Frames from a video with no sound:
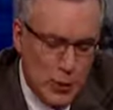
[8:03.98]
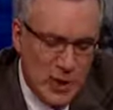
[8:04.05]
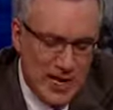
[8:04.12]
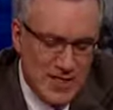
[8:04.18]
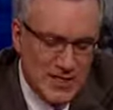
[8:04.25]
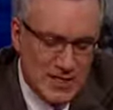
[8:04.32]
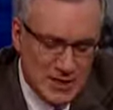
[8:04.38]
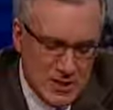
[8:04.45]

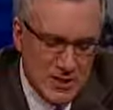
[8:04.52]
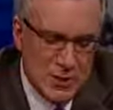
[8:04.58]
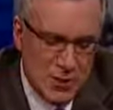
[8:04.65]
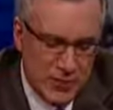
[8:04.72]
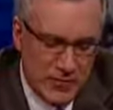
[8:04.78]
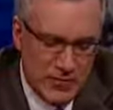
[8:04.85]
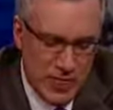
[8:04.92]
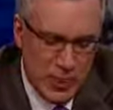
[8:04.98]
Is this the
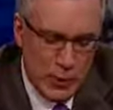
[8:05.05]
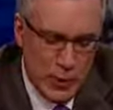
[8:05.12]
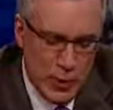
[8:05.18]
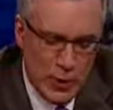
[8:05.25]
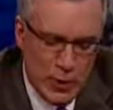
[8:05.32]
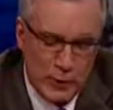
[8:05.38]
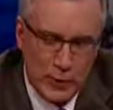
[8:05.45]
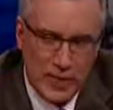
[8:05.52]
sort of thing
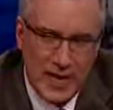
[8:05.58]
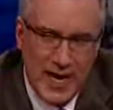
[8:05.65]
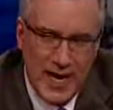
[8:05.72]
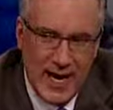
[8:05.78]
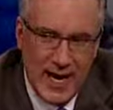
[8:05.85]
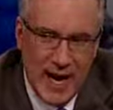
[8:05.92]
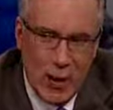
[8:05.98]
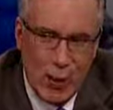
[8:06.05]
where you look at
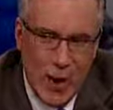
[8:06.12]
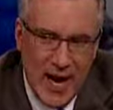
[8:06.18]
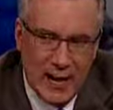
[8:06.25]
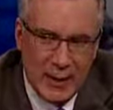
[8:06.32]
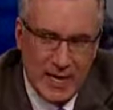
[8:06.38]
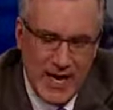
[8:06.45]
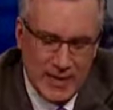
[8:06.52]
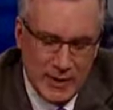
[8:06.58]
it
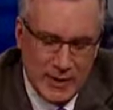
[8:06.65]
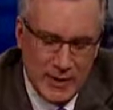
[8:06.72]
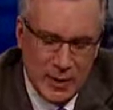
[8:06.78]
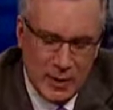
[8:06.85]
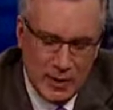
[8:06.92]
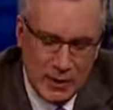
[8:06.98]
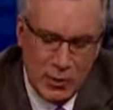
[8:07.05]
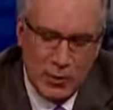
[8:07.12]
and
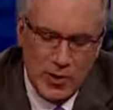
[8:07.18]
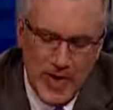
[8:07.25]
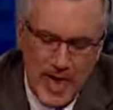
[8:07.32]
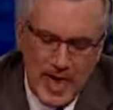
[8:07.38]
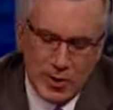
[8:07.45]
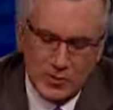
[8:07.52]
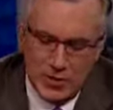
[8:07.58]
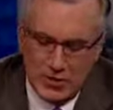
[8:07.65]
there you can
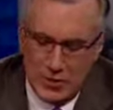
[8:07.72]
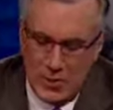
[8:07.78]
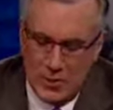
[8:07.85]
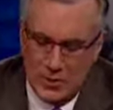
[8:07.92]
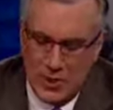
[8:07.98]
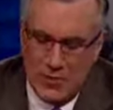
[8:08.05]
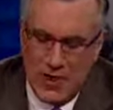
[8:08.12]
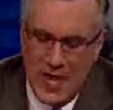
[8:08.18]
actually say to
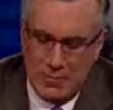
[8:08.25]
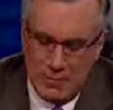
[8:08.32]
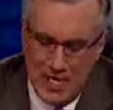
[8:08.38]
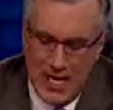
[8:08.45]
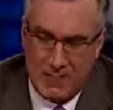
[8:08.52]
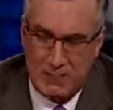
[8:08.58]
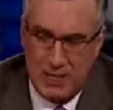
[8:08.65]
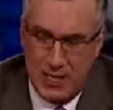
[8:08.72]
yourself, I'm
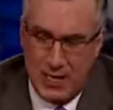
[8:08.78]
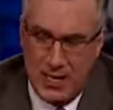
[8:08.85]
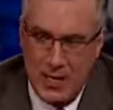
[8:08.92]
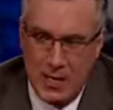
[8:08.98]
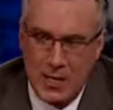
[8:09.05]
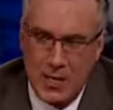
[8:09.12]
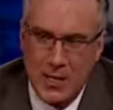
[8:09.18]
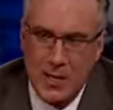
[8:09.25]
not
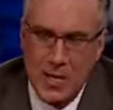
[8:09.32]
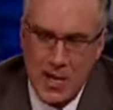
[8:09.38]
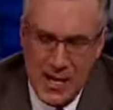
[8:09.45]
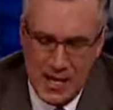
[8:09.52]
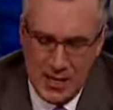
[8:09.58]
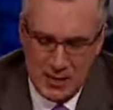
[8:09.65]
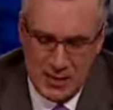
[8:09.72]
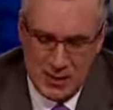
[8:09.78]
being
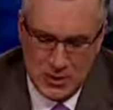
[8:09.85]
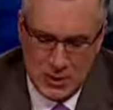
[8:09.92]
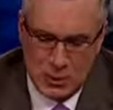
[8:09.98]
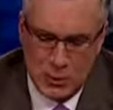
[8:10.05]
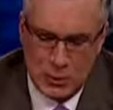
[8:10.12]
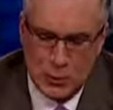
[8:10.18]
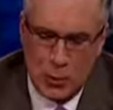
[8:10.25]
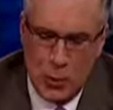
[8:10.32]

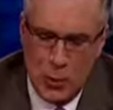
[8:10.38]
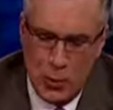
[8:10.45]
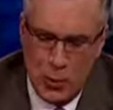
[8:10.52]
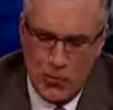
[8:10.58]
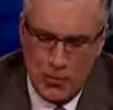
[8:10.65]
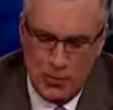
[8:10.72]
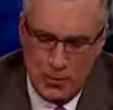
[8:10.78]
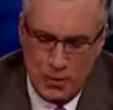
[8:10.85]
egotistical or
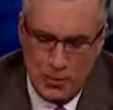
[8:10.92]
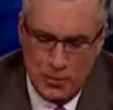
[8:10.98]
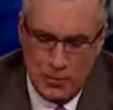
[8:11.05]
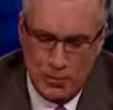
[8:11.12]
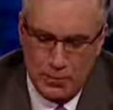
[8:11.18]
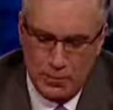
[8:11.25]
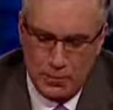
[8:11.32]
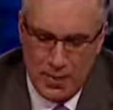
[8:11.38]
overly
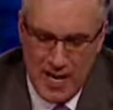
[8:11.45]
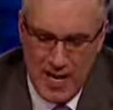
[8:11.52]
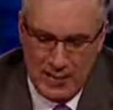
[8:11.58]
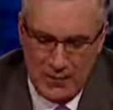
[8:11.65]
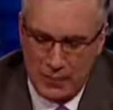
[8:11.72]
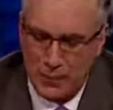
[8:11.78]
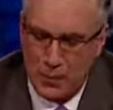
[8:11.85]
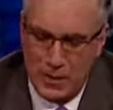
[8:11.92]

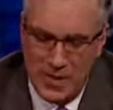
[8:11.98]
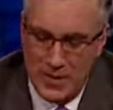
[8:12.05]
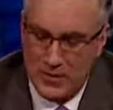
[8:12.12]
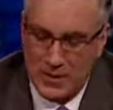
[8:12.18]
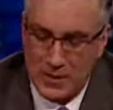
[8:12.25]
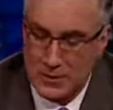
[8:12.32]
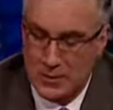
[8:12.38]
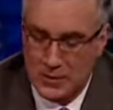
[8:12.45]
prideful or any of
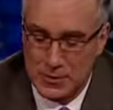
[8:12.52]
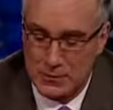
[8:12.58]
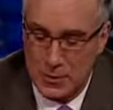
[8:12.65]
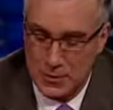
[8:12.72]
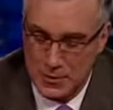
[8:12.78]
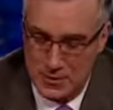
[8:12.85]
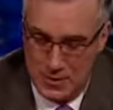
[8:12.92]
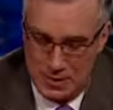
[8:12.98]
these other
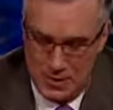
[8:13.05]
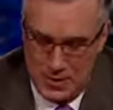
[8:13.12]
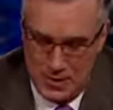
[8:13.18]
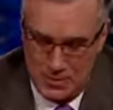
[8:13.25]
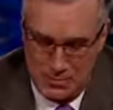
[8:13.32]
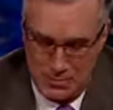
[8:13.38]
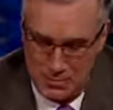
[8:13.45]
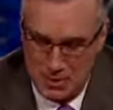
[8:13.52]
supposed
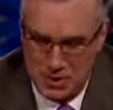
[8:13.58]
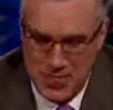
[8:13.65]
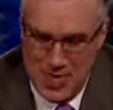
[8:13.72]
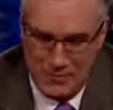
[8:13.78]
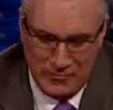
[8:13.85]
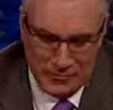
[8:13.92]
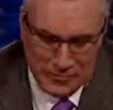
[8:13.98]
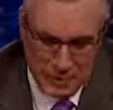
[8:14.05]

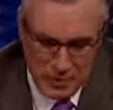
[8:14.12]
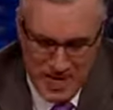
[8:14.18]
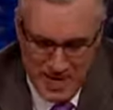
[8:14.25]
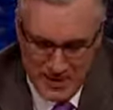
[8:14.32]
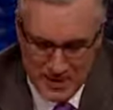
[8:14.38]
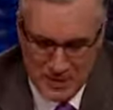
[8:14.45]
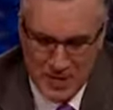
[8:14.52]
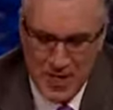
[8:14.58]
shameful
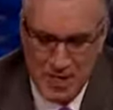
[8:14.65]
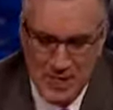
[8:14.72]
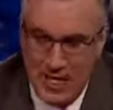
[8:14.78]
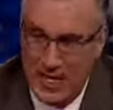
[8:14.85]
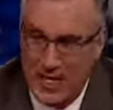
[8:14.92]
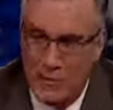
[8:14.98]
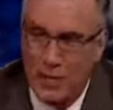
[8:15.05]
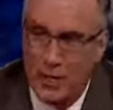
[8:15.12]
traits
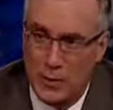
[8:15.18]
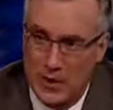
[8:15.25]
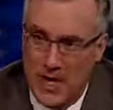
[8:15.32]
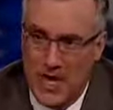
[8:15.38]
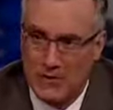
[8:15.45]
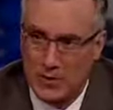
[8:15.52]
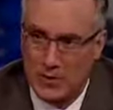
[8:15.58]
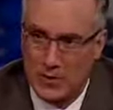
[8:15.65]
that anybody would
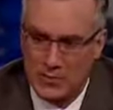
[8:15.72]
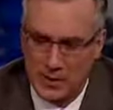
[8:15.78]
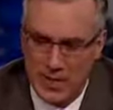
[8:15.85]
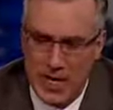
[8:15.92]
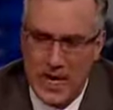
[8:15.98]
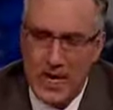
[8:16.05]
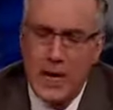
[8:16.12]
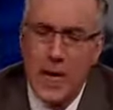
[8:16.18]
have in the public
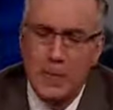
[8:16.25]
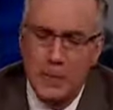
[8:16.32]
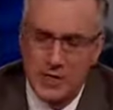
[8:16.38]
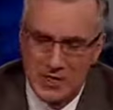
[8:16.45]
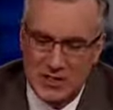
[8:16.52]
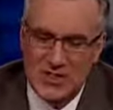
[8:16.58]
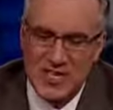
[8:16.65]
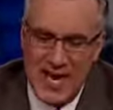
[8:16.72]
eye,
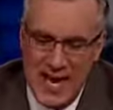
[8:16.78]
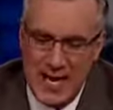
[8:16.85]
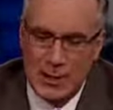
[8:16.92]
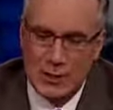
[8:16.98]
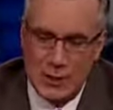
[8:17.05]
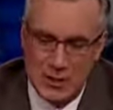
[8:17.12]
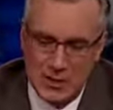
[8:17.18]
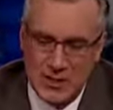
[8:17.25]
but saying
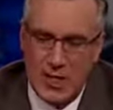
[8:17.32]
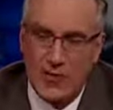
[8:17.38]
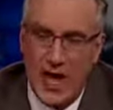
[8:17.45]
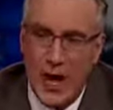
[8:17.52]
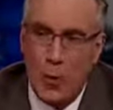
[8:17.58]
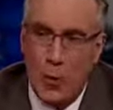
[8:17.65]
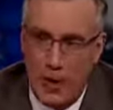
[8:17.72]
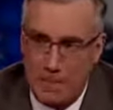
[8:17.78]
to yourself,
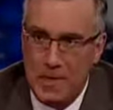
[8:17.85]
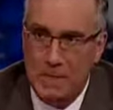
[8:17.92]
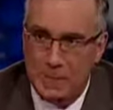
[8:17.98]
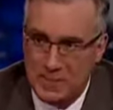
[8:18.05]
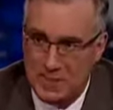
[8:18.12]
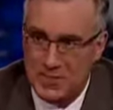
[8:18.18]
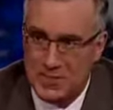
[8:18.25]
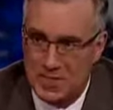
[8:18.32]
I want
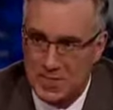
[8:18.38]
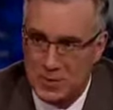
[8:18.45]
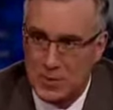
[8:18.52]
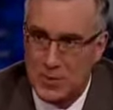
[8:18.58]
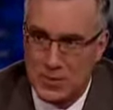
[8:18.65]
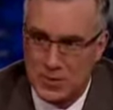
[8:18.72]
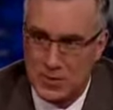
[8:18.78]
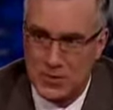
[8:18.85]
people to see this
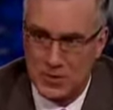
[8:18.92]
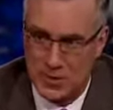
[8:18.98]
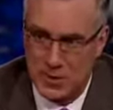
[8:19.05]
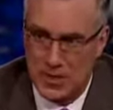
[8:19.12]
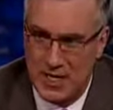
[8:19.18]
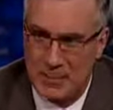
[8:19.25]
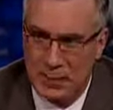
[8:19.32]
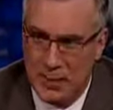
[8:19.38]
because it's so
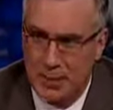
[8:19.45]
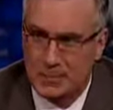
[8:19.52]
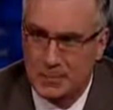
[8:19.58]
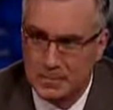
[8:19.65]
damn good?